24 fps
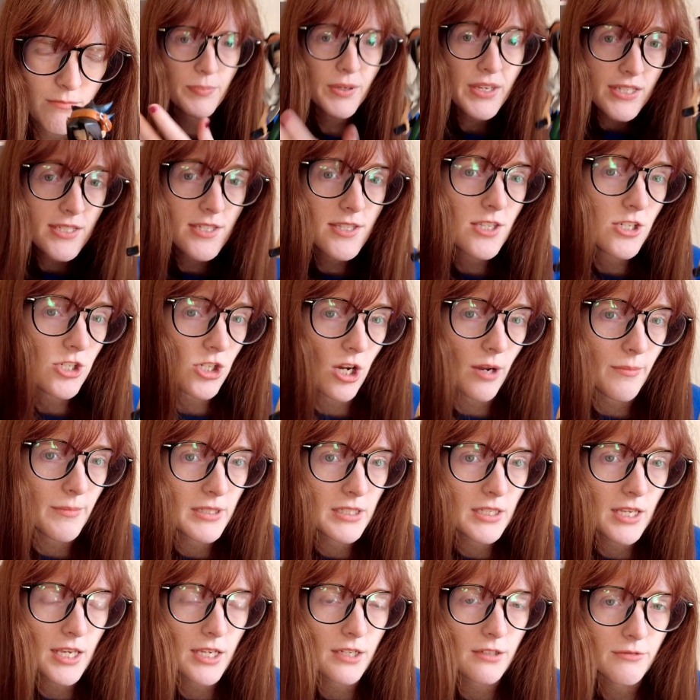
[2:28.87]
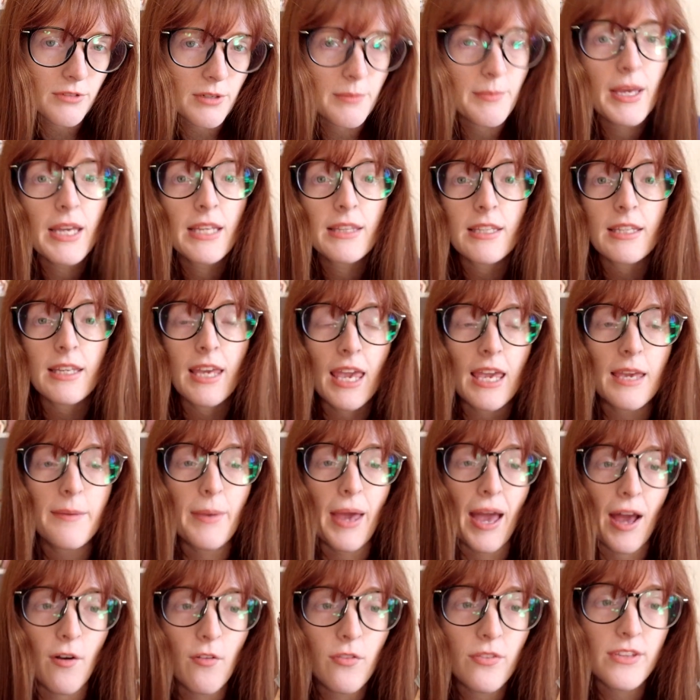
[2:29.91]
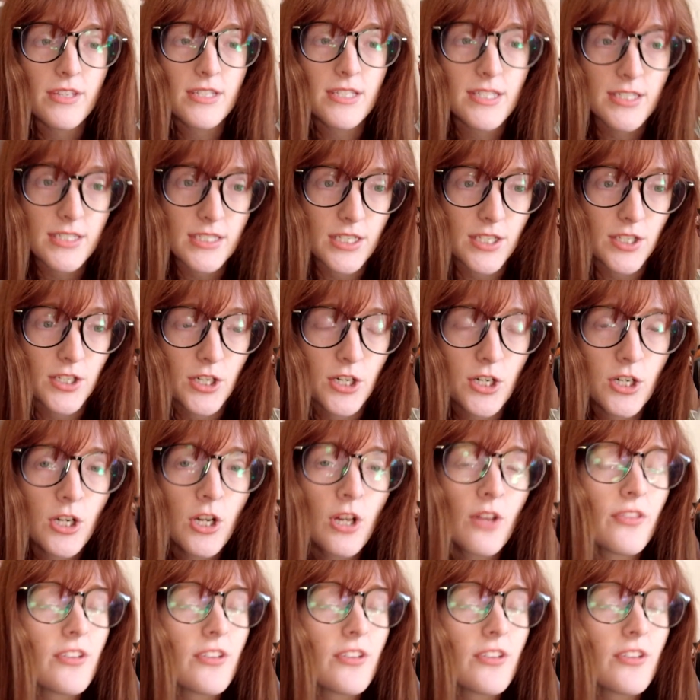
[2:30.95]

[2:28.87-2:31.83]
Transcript: Because of the Shaman King remake that came out this year,